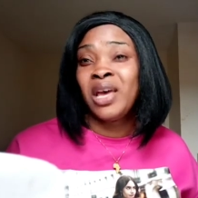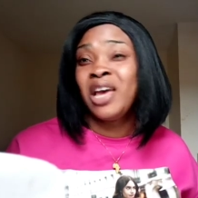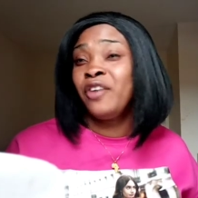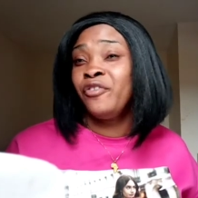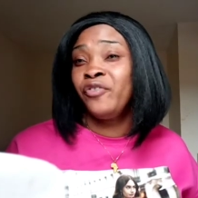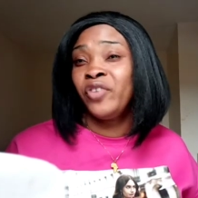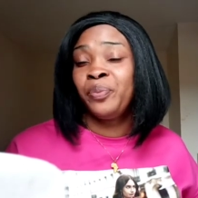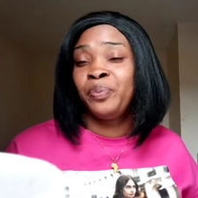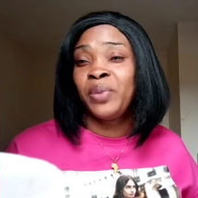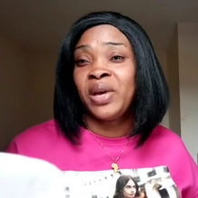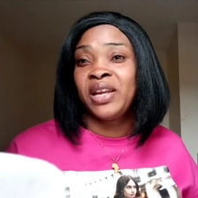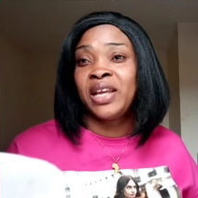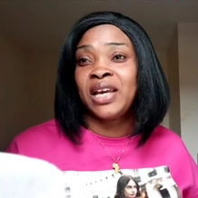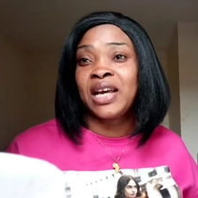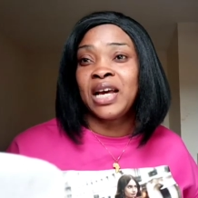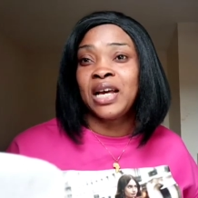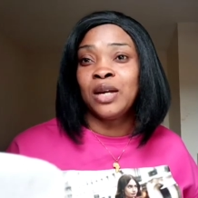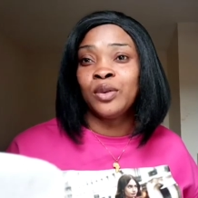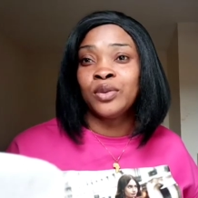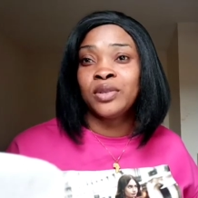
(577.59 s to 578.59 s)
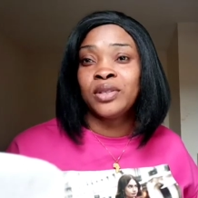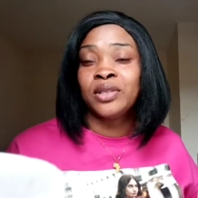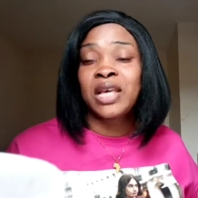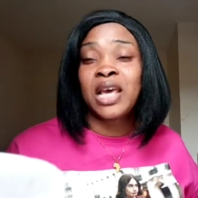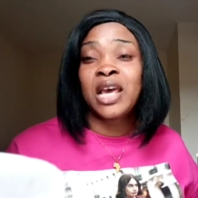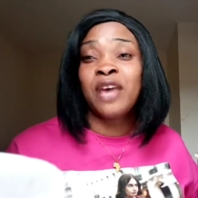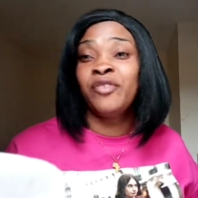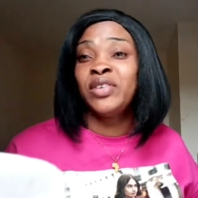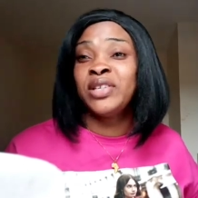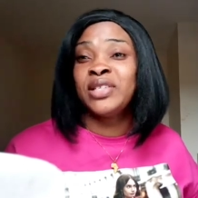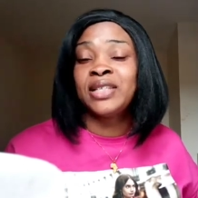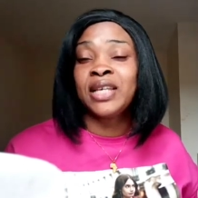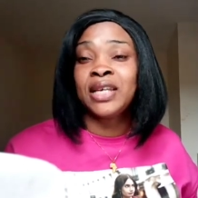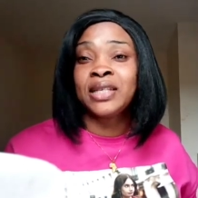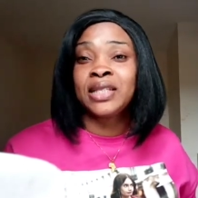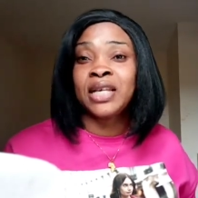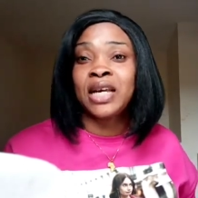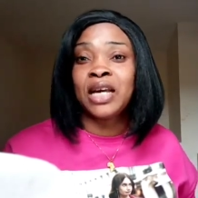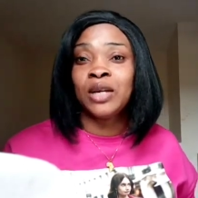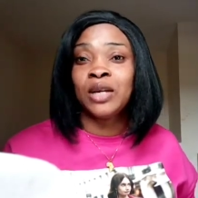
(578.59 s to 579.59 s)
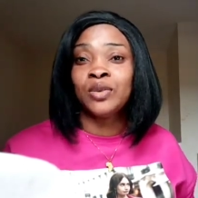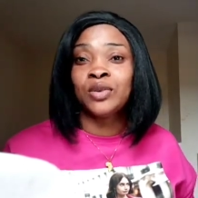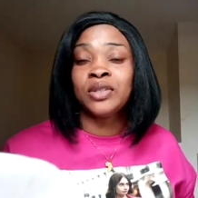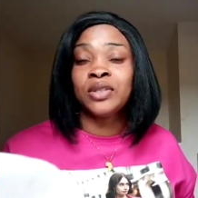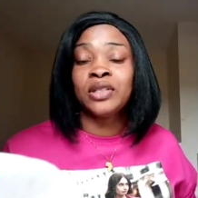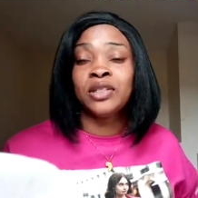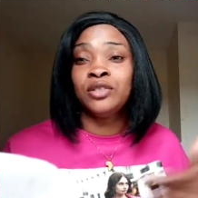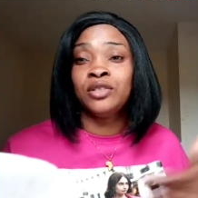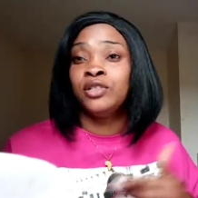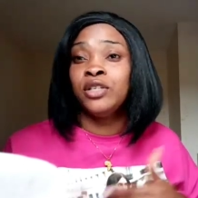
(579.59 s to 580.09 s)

Every penny counts, every cent counts,